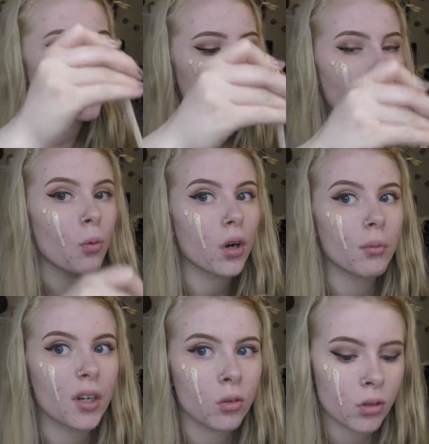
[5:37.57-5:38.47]
I wore
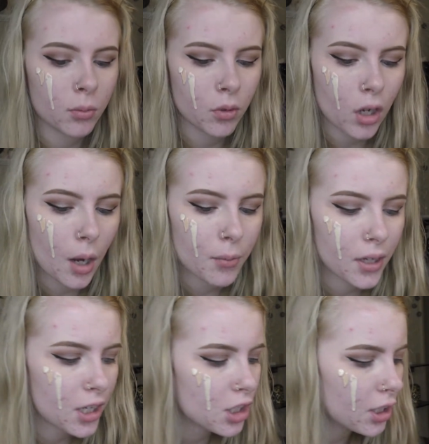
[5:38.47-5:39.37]
my normal
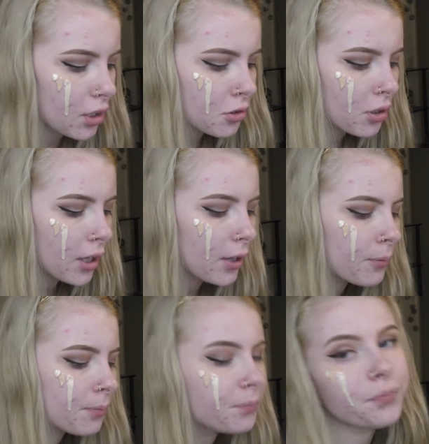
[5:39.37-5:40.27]
combination yesterday
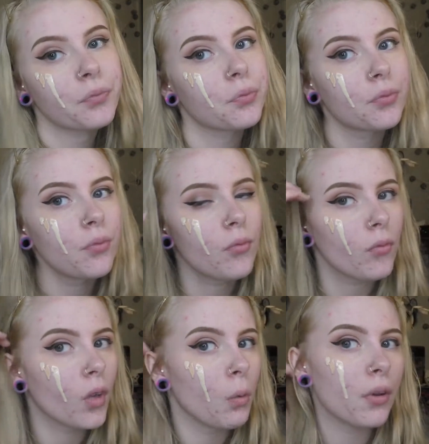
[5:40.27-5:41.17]

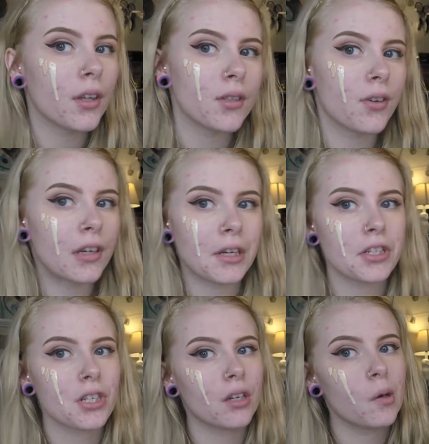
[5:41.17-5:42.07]
with this
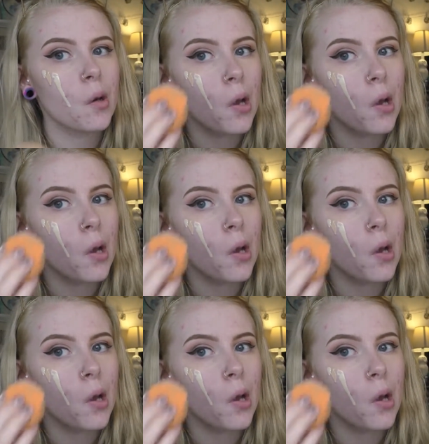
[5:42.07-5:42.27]
foundation,